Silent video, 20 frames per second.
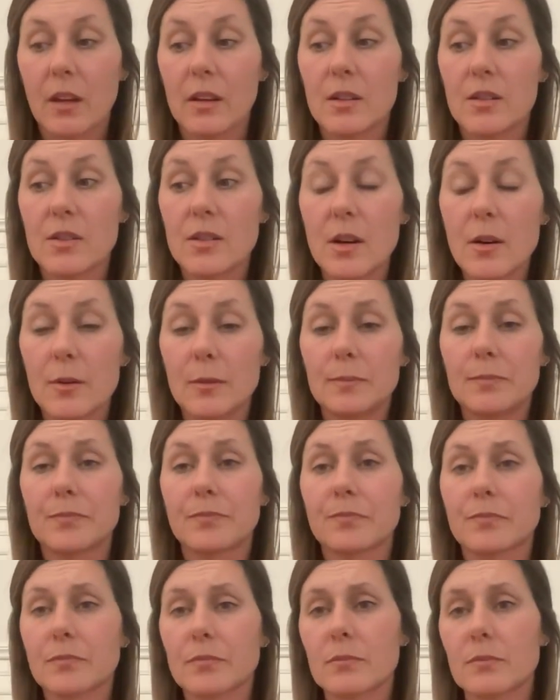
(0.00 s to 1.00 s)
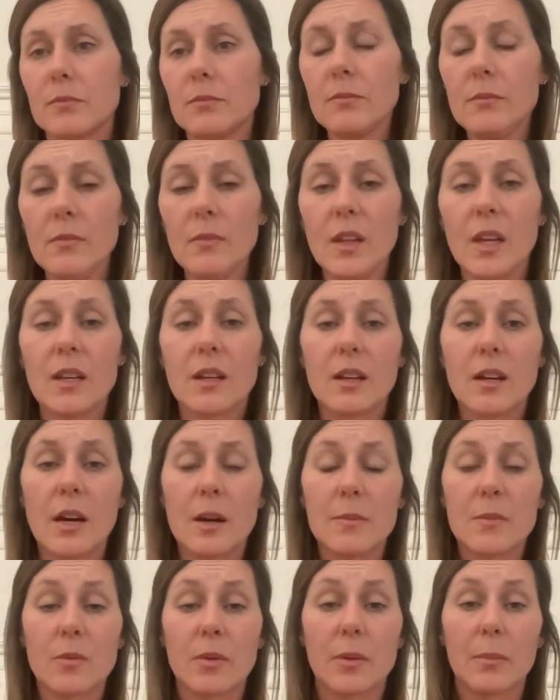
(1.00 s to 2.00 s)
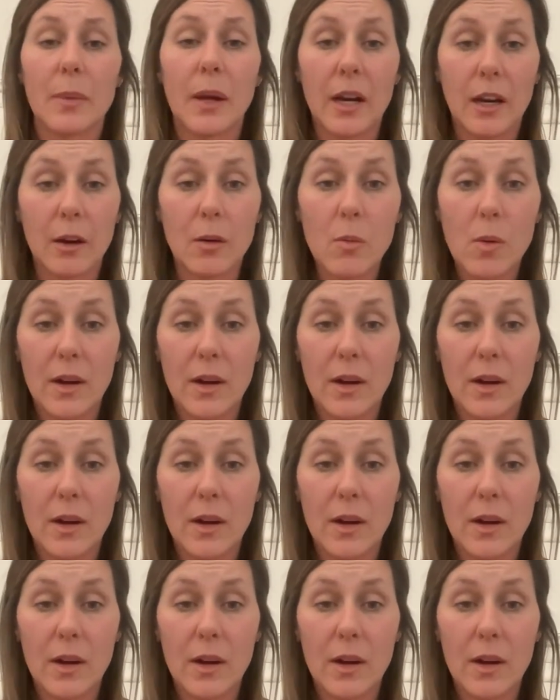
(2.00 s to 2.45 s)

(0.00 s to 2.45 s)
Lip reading: So it comes with Para